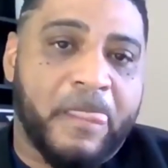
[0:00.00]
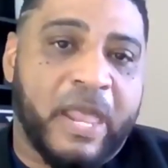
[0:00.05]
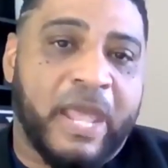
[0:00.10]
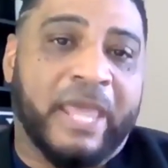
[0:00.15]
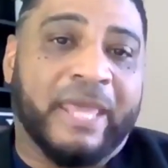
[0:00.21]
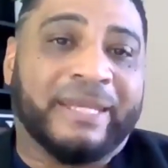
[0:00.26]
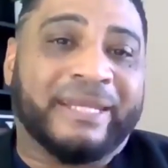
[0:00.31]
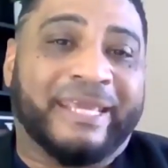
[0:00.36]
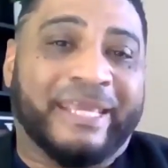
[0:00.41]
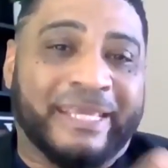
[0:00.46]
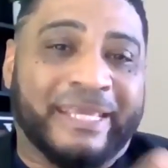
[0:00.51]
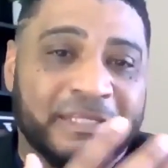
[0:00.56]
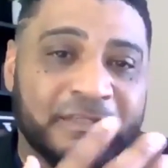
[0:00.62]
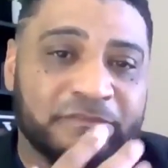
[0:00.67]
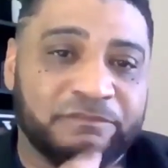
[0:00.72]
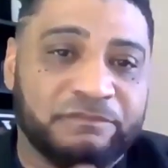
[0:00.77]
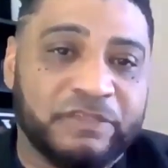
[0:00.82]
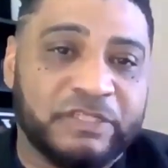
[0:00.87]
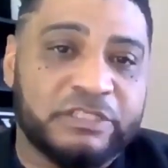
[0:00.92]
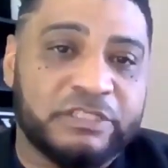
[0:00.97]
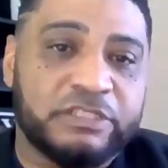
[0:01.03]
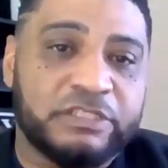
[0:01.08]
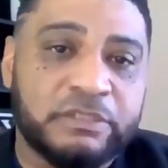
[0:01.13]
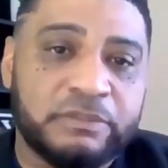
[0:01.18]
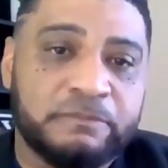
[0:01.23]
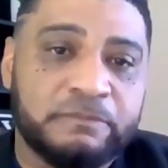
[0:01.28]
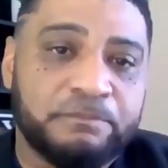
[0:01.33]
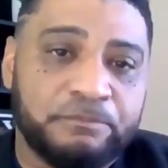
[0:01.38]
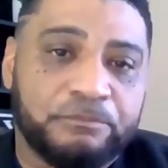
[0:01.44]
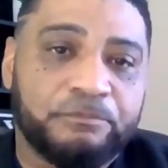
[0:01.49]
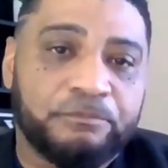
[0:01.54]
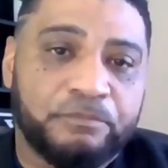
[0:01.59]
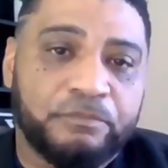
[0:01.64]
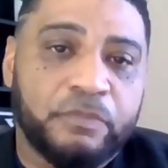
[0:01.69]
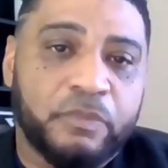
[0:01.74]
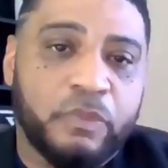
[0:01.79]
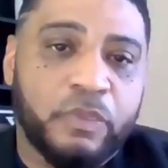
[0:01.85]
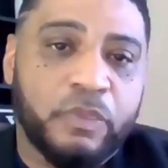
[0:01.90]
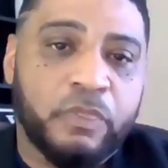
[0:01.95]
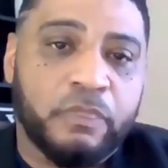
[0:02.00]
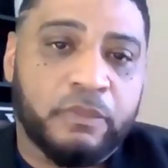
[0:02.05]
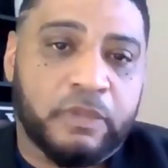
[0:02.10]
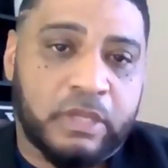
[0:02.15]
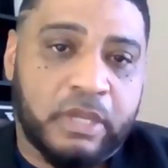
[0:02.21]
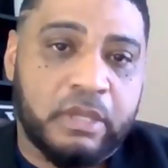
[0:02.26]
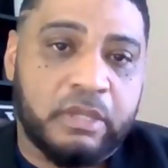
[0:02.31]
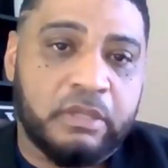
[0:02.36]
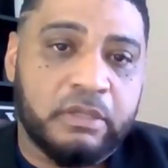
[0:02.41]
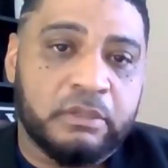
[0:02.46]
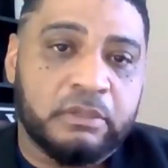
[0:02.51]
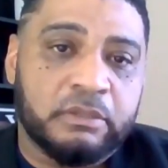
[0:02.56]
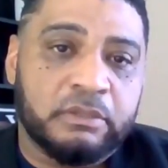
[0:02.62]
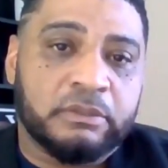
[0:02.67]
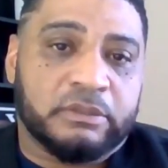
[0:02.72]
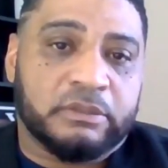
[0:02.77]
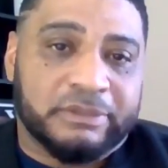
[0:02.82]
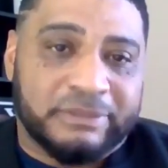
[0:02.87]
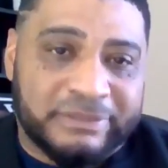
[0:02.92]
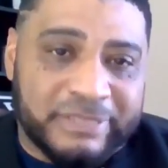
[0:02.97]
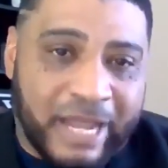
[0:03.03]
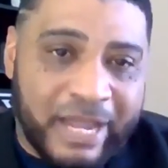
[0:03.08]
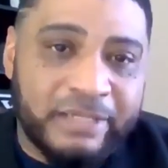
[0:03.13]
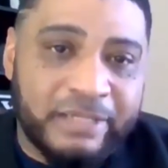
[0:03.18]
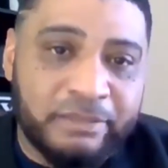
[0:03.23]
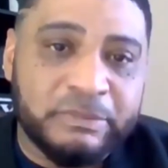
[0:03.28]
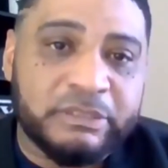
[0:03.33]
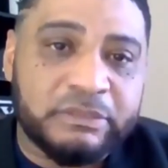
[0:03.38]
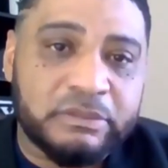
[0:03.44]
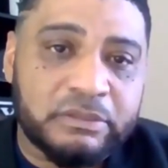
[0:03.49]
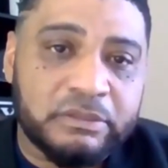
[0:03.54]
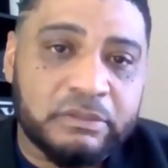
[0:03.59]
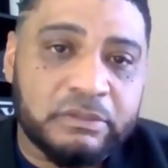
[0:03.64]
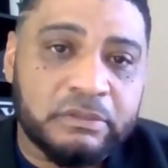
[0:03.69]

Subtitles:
and envision, okay, diamond,